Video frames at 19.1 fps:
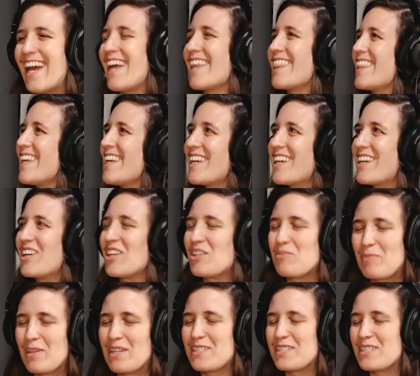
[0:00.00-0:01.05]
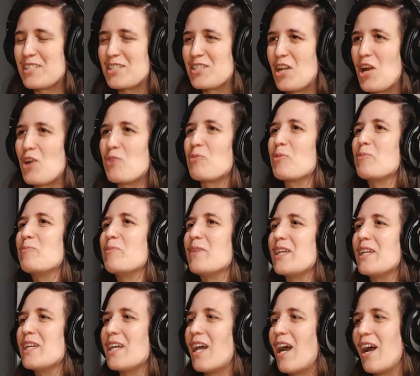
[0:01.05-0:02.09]
I think a good place to start would
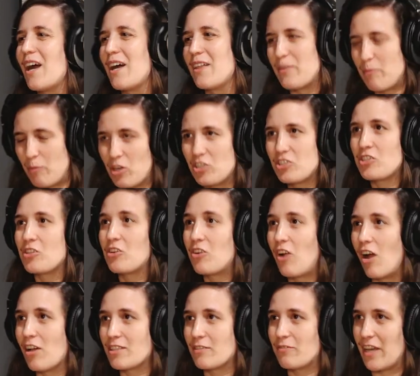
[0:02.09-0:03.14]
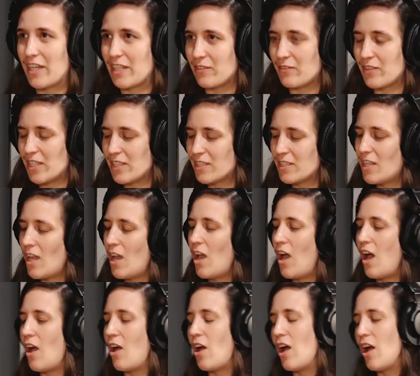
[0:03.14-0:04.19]
be the marginal cost effectiveness.
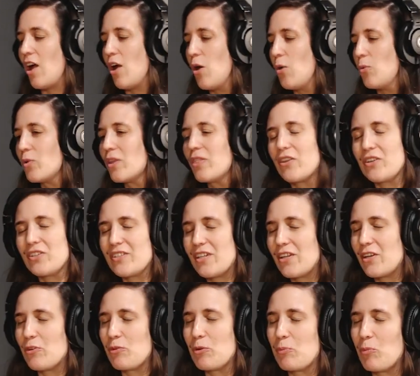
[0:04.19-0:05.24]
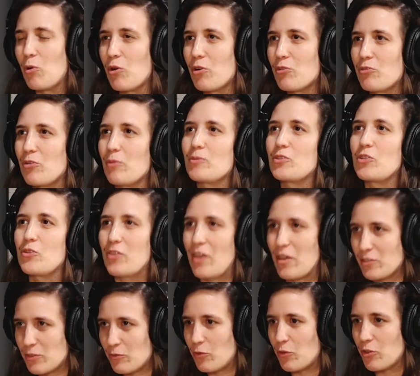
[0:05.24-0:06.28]
We looked at a report from
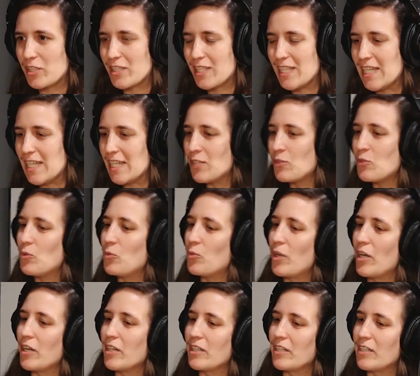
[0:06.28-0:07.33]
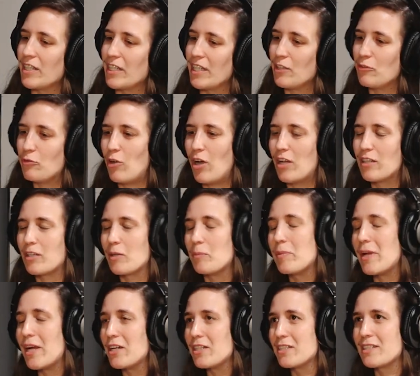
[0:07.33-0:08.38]
2014 where GiveWell
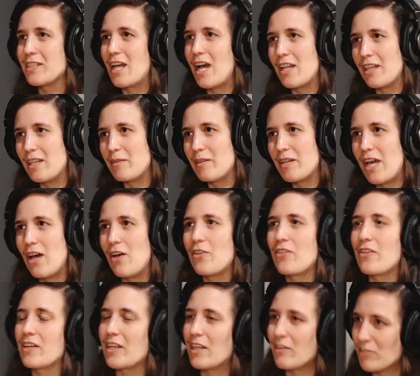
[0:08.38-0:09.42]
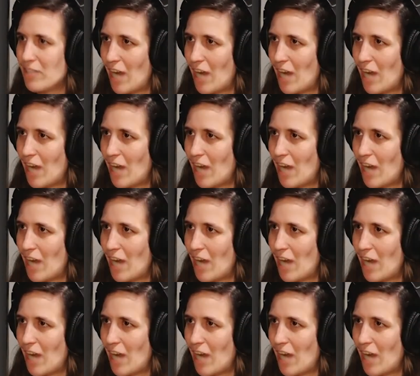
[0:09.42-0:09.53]
compares Unlimit Health and Give